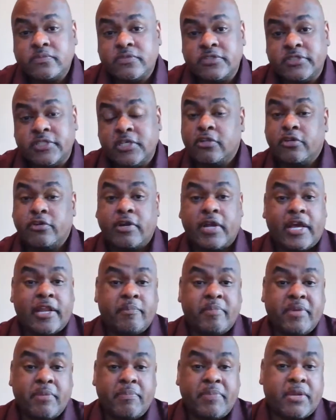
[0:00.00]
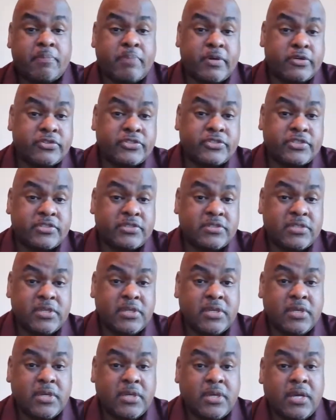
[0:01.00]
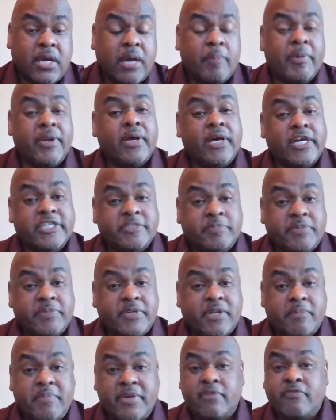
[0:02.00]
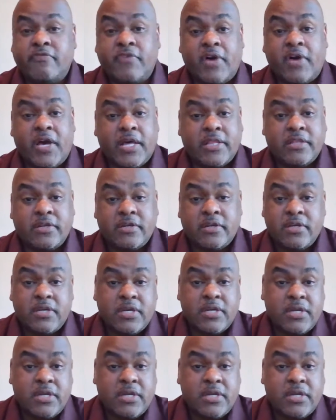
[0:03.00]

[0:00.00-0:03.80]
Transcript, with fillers: still learning how to be a better person, a better husband, a better father.